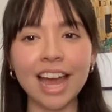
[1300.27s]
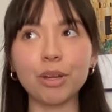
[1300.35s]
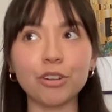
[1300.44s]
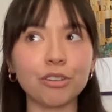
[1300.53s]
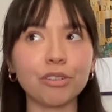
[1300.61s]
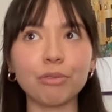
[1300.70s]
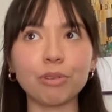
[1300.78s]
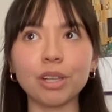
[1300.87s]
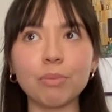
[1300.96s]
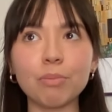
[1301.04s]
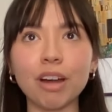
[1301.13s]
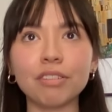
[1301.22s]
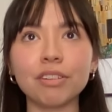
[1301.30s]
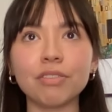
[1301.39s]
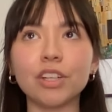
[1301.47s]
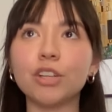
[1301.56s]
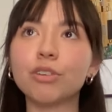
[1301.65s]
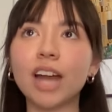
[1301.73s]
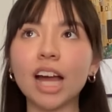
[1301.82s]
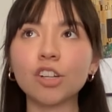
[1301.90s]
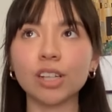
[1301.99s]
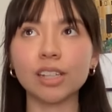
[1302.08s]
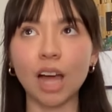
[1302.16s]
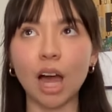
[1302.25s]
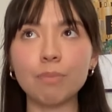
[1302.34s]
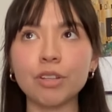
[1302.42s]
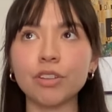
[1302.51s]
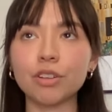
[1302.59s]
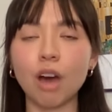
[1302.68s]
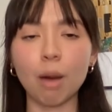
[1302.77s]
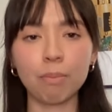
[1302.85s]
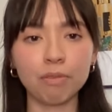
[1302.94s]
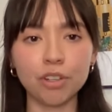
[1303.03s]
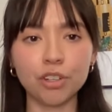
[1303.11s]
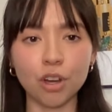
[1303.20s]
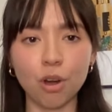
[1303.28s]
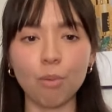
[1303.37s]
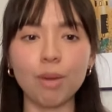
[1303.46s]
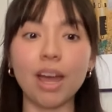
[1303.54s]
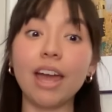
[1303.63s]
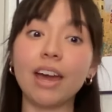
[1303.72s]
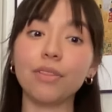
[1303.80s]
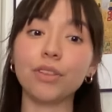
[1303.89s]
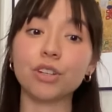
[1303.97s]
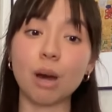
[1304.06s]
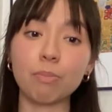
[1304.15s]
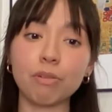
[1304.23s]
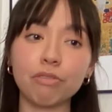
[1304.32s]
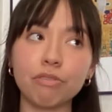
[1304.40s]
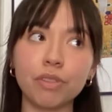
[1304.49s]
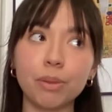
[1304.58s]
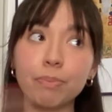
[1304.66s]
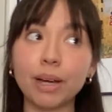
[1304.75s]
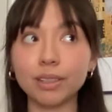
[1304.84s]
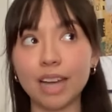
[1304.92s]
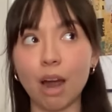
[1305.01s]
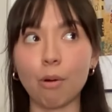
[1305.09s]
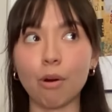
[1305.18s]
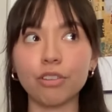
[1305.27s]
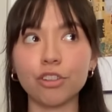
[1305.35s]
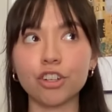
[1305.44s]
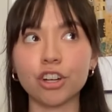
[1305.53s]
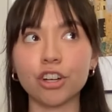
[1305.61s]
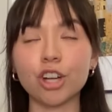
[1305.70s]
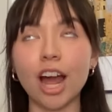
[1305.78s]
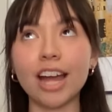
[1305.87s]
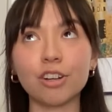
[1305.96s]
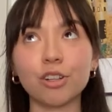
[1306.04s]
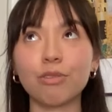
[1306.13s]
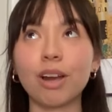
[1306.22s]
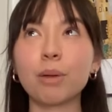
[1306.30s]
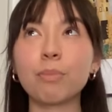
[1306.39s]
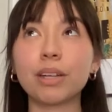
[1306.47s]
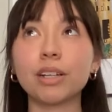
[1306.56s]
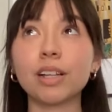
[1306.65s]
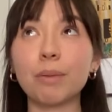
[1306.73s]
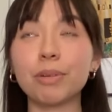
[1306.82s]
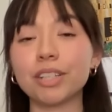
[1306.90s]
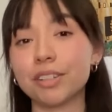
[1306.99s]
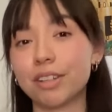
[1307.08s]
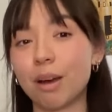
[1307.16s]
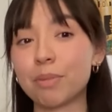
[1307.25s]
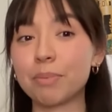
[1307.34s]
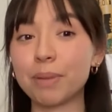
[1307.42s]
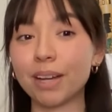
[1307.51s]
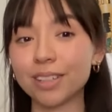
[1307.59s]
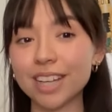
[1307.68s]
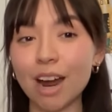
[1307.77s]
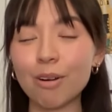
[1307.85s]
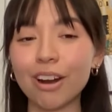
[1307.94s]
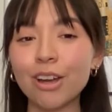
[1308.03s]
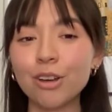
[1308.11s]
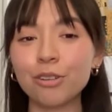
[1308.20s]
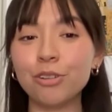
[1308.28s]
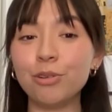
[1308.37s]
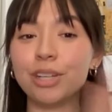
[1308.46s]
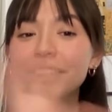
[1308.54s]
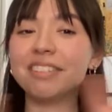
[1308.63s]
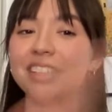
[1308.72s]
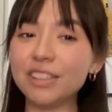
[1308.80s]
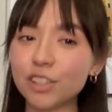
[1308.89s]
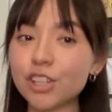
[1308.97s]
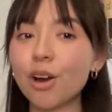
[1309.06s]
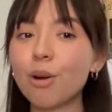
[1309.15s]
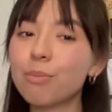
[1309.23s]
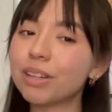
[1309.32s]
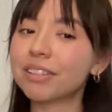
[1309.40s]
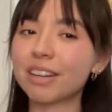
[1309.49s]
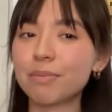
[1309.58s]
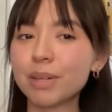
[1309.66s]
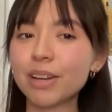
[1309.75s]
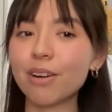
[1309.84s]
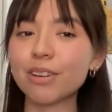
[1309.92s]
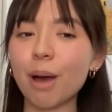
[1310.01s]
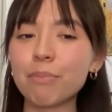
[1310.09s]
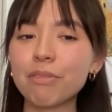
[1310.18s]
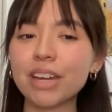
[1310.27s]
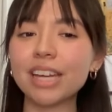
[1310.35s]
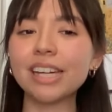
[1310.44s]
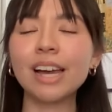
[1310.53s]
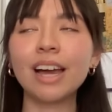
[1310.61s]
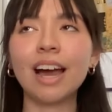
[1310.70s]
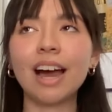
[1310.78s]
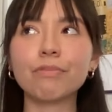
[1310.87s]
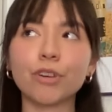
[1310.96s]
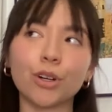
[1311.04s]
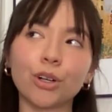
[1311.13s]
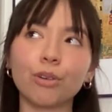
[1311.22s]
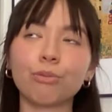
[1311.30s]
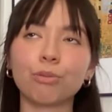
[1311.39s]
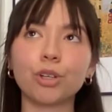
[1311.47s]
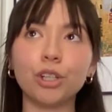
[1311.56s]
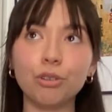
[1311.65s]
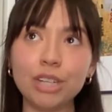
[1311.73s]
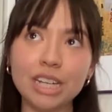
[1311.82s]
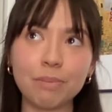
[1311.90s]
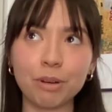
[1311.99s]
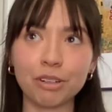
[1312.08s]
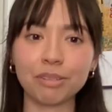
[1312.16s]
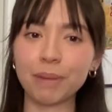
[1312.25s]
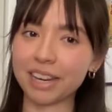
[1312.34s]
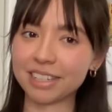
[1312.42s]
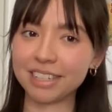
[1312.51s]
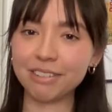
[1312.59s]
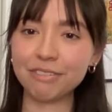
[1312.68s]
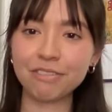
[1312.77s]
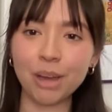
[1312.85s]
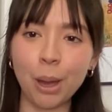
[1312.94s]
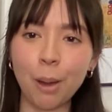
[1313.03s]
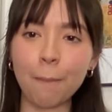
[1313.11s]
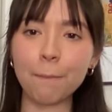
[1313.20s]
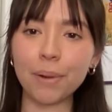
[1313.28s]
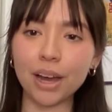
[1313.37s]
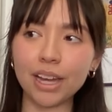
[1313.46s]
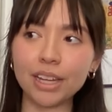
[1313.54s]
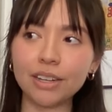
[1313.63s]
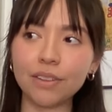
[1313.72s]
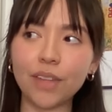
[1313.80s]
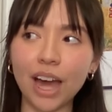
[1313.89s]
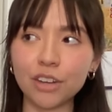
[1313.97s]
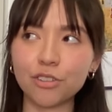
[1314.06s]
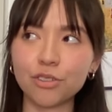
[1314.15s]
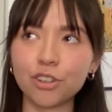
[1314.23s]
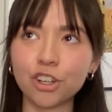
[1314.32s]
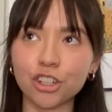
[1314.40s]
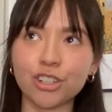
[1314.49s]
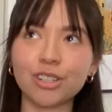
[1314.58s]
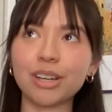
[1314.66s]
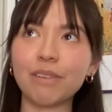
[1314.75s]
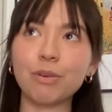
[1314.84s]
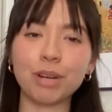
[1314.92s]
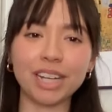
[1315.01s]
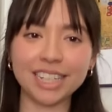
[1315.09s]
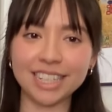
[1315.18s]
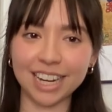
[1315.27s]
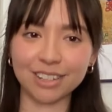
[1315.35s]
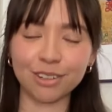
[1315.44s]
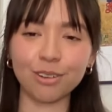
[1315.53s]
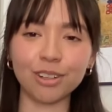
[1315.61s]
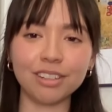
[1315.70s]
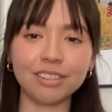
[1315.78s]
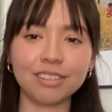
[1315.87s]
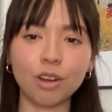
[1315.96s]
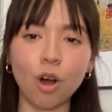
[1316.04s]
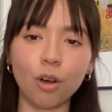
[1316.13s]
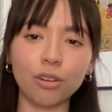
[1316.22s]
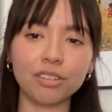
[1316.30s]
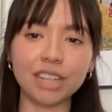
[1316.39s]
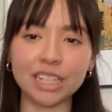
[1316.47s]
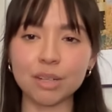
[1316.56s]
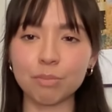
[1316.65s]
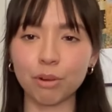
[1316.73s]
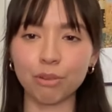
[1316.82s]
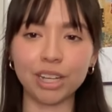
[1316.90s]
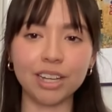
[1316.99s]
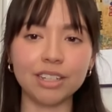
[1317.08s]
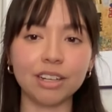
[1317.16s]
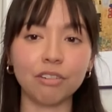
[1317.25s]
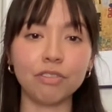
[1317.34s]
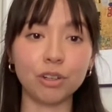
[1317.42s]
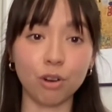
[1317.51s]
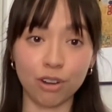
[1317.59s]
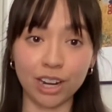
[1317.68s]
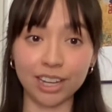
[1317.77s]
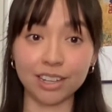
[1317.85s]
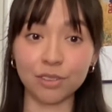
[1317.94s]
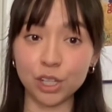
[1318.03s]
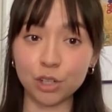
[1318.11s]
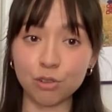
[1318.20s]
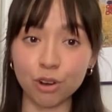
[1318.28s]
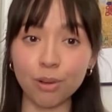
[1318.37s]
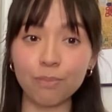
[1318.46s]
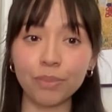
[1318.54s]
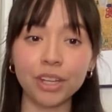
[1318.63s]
and just, like, really impressive, and you can actually climb to the top of the dome and the top of the bell tower in the church. I actually recommend climbing to the top of the bell tower so you can see the dome instead of being on top of it for a unique perspective. But that church, if you wanna get technical, is called Santa Maria del Fiore Cathedral.